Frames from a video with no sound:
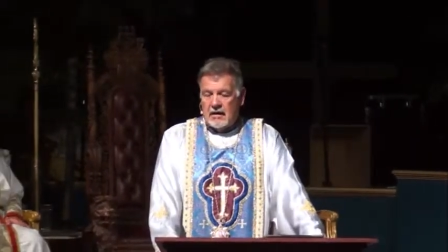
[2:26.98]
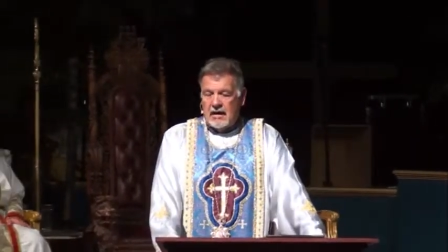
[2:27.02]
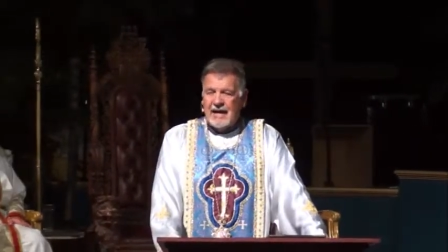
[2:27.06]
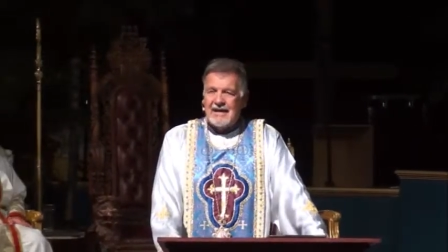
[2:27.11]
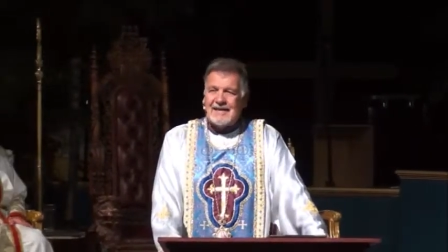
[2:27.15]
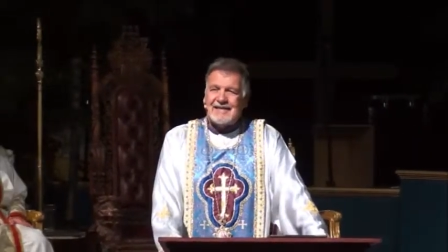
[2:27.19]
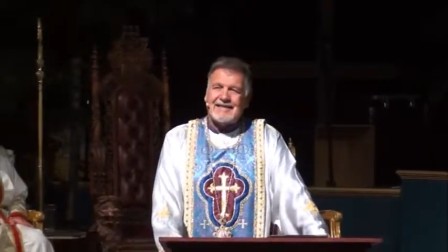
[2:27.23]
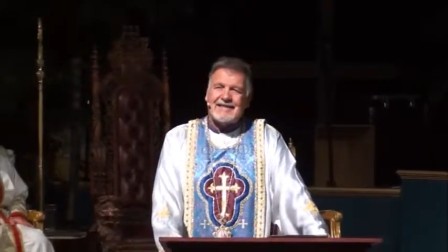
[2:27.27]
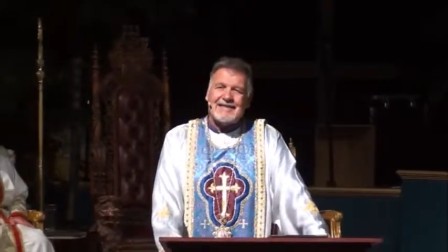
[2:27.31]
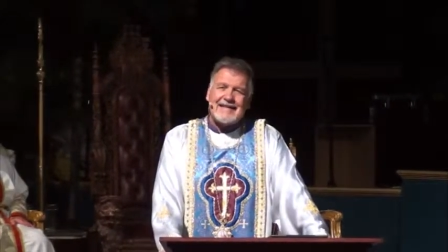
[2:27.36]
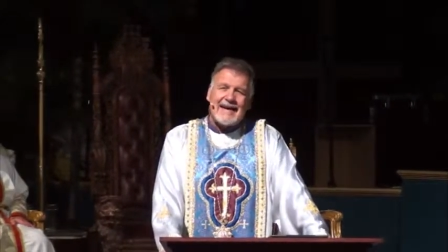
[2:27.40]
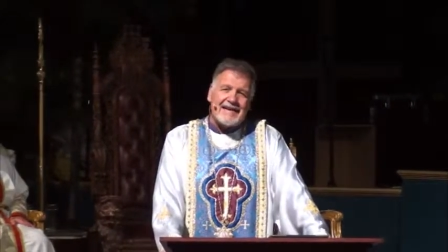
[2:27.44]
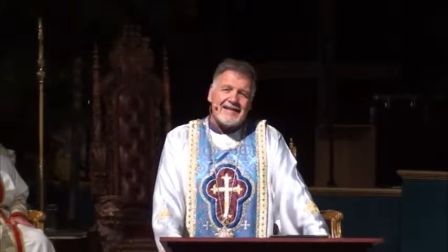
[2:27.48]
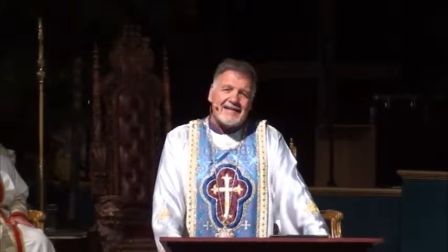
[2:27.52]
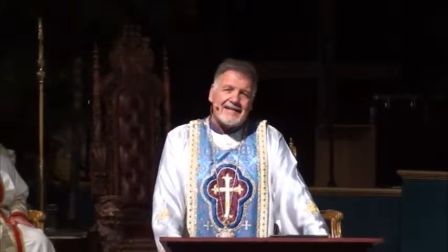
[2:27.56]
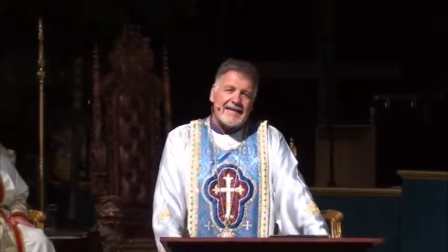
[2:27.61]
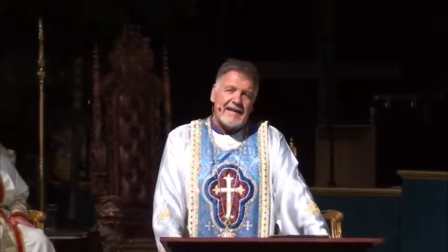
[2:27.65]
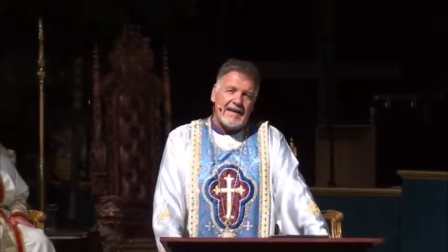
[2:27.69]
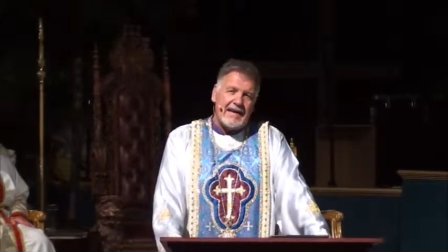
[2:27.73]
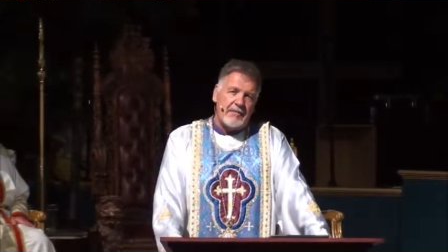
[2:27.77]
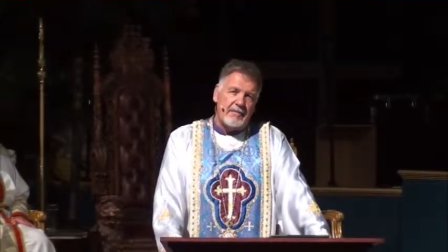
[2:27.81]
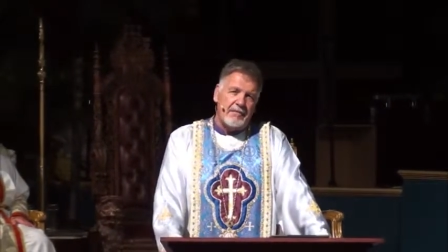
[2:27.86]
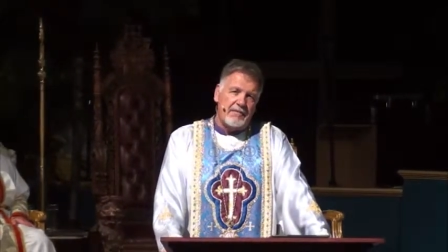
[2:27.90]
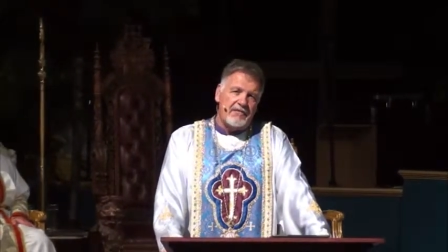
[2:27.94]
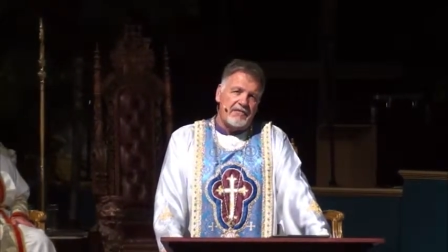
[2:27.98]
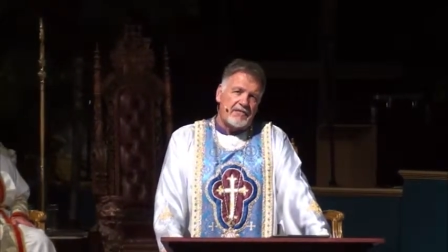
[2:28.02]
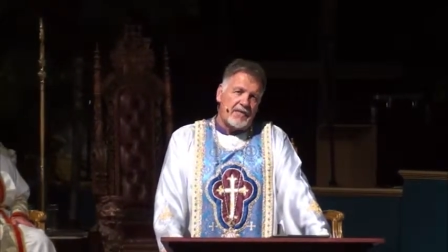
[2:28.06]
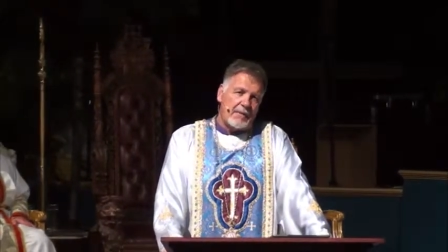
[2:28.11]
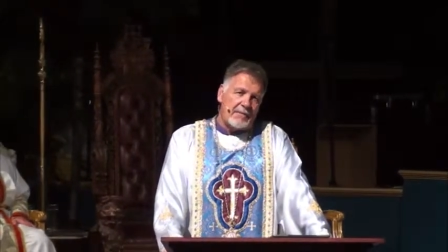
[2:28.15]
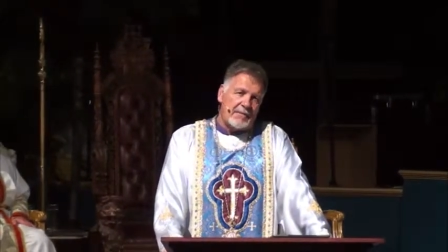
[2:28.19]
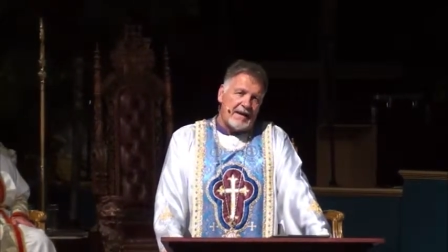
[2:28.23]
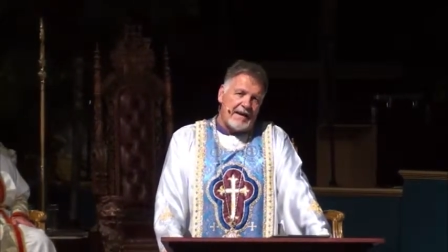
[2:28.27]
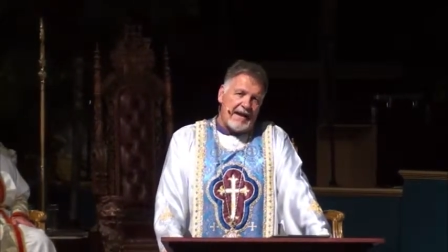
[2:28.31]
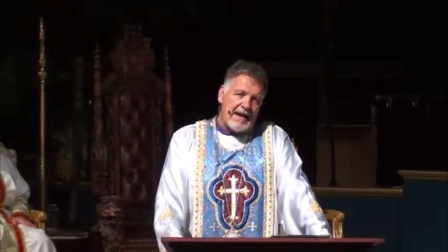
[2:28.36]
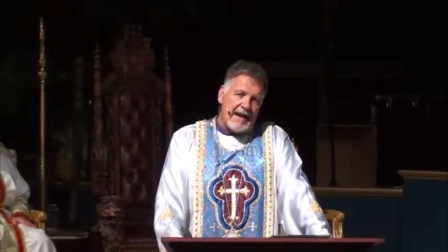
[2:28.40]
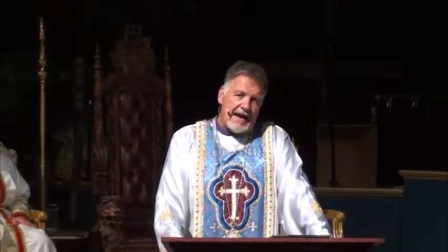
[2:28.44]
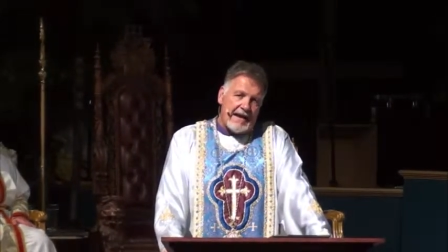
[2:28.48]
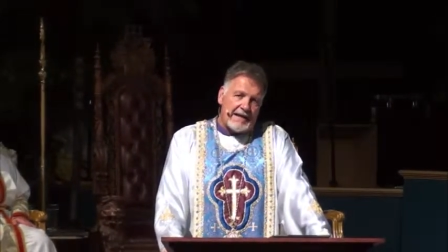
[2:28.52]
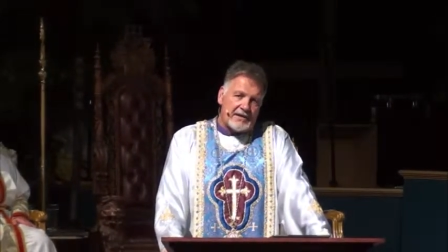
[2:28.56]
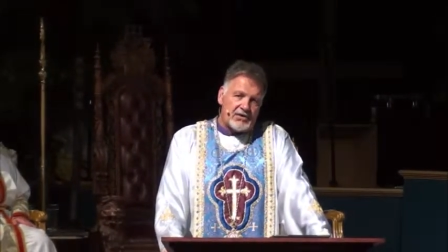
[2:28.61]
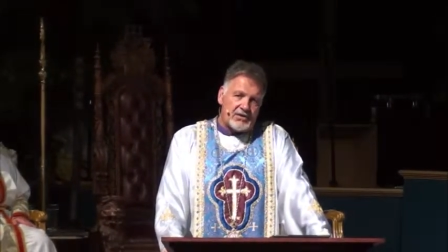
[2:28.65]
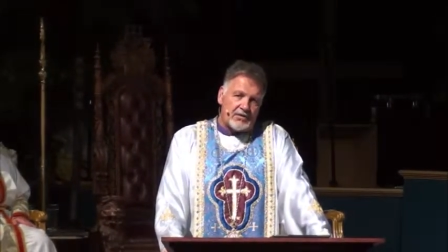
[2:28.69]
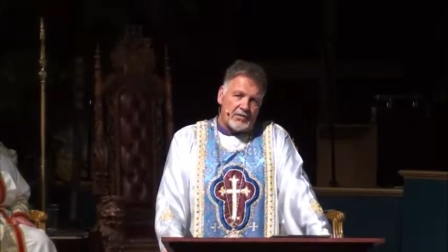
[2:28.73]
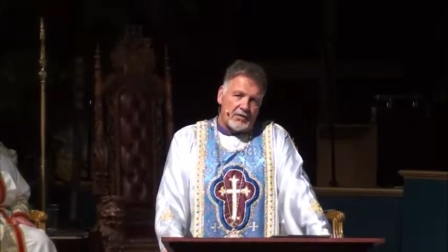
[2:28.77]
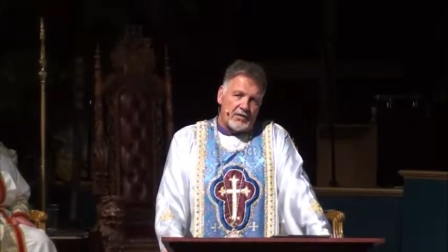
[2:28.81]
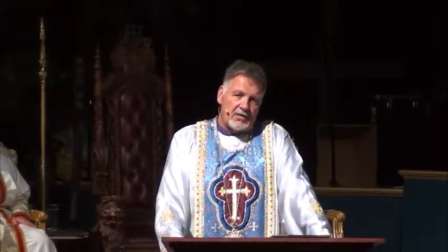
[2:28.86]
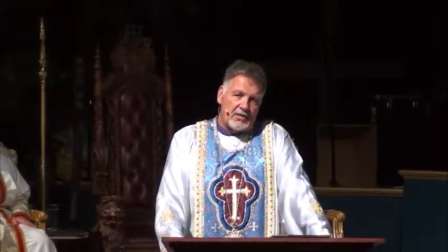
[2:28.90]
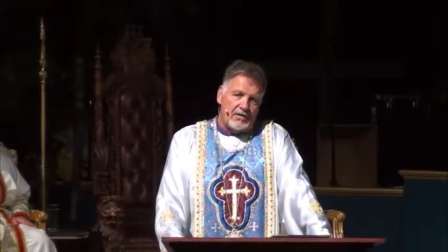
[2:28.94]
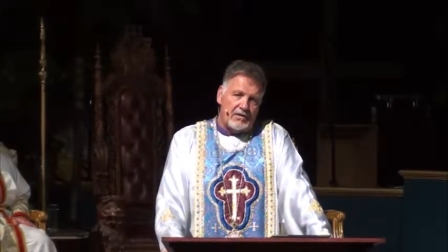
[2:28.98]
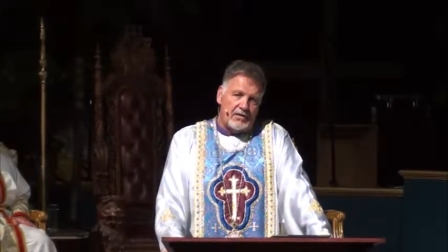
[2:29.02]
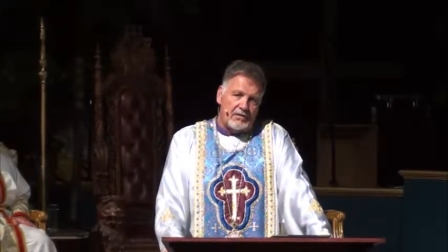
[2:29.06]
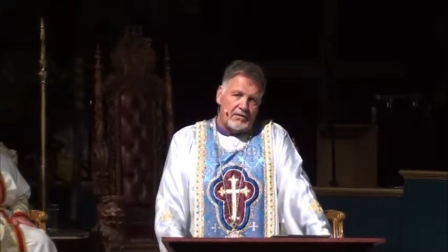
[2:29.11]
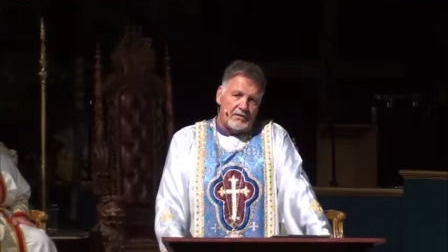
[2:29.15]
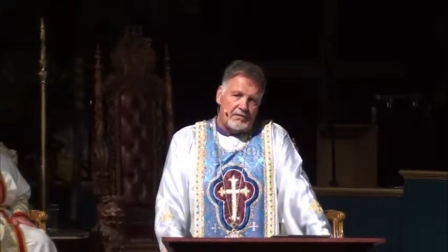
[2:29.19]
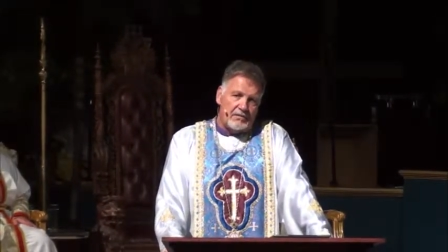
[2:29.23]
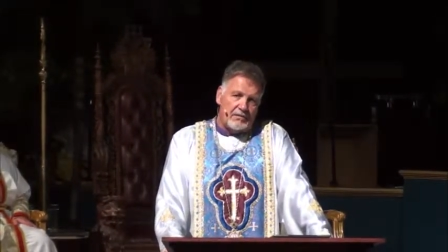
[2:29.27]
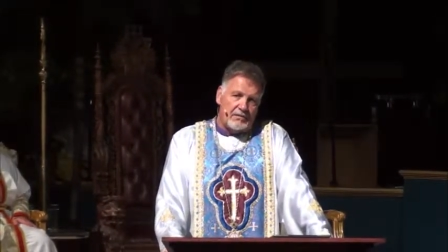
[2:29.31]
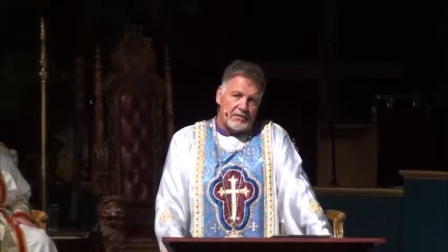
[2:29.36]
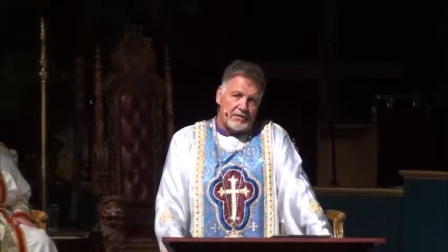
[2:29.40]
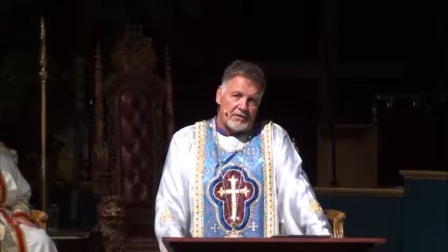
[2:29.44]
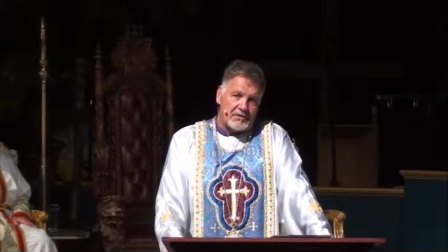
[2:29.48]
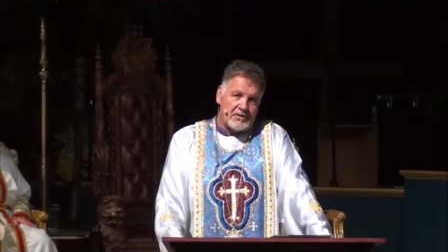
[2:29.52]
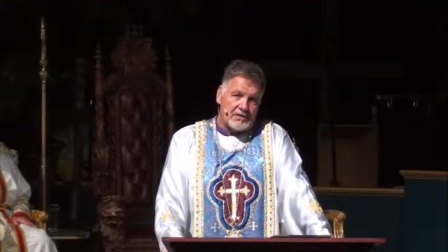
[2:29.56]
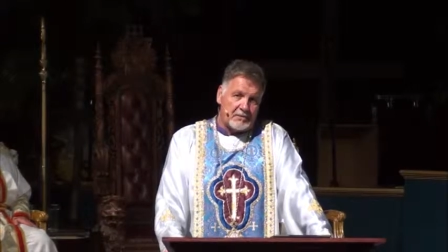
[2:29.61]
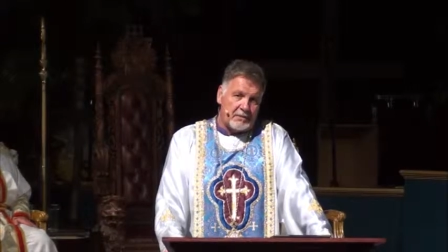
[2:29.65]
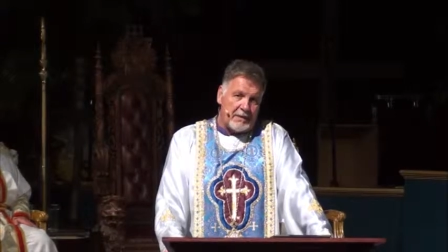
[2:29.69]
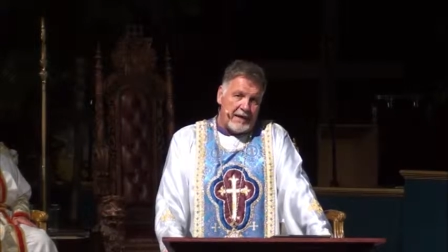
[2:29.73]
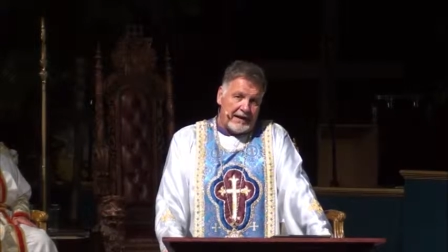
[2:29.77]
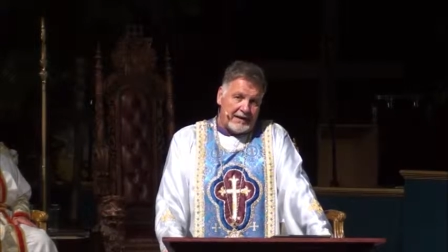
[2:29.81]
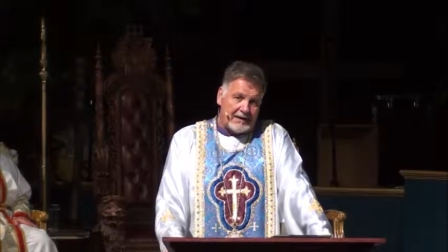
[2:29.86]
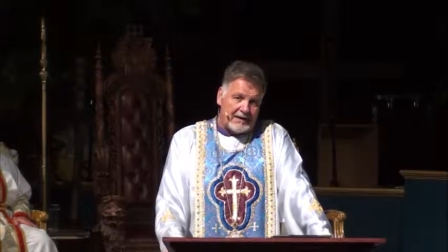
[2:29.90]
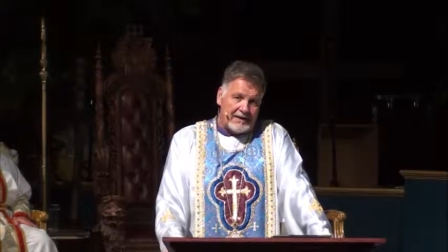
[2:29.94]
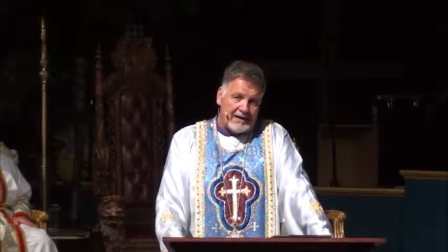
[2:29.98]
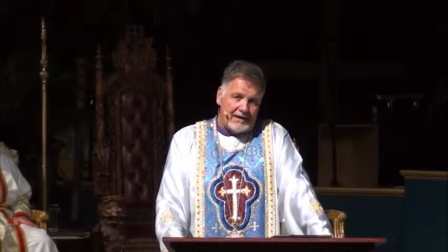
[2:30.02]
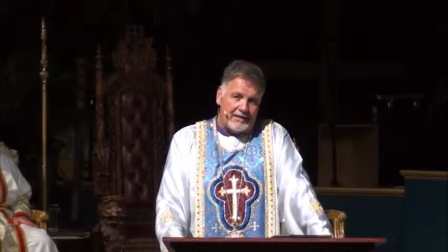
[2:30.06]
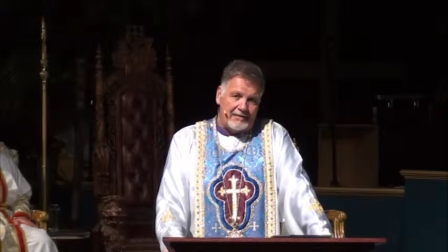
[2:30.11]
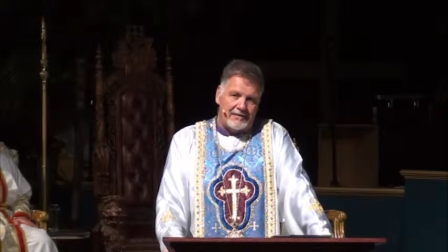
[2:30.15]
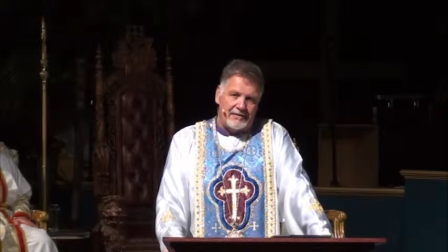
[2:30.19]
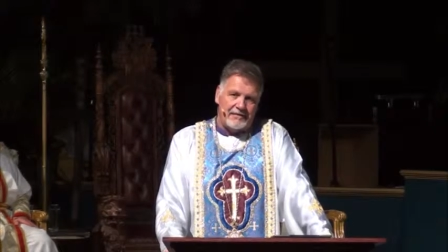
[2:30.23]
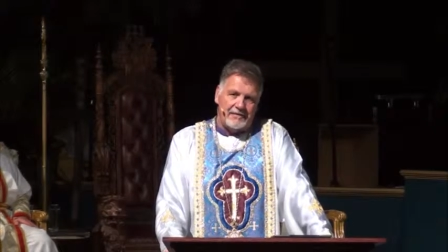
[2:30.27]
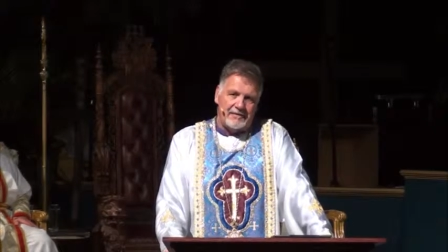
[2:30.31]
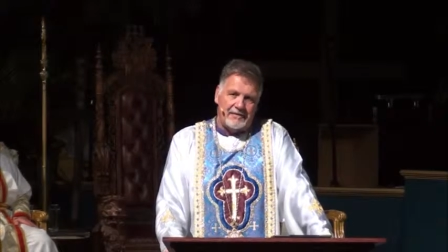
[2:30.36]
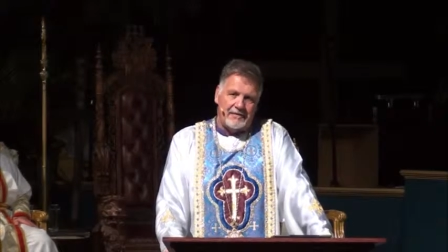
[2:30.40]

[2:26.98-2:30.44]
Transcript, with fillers: assess him from a natural perspective.